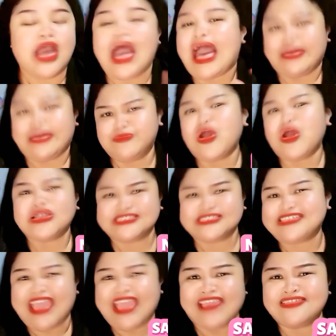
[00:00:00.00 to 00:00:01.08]
I'm not
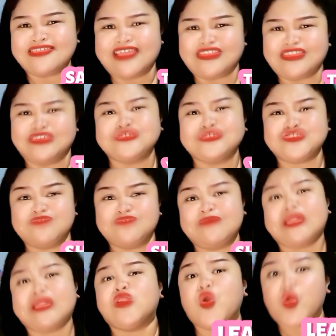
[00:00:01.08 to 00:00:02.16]
saying that you should be
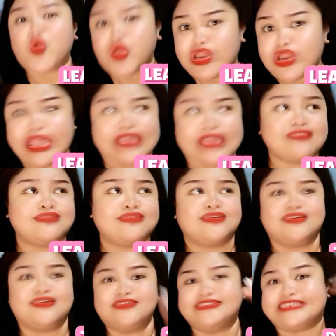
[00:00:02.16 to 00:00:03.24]
learning the
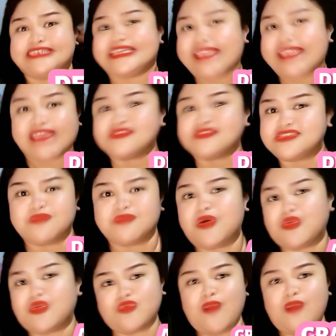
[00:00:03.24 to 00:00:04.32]
details about
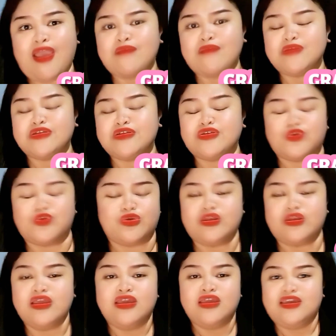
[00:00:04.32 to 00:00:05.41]
grammar, or
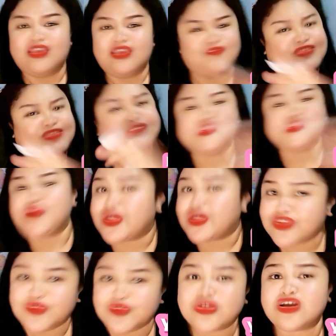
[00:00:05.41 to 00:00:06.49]
if it's not
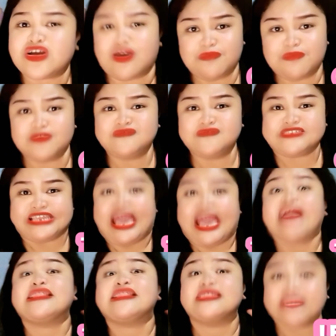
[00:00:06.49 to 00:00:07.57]
your cup of tea,
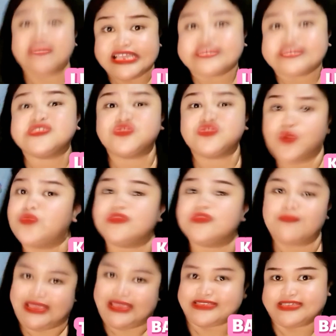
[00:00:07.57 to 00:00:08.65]
at least know the
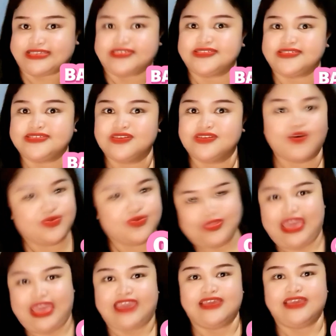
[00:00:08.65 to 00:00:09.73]
basics.
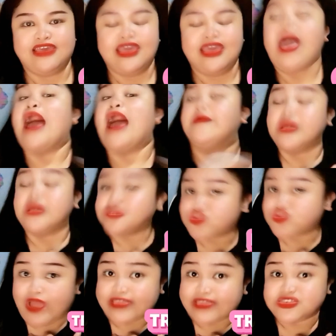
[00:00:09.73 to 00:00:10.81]
Okay, I'm not
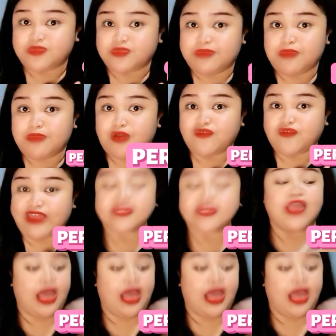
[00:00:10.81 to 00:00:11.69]
trying to be perfect.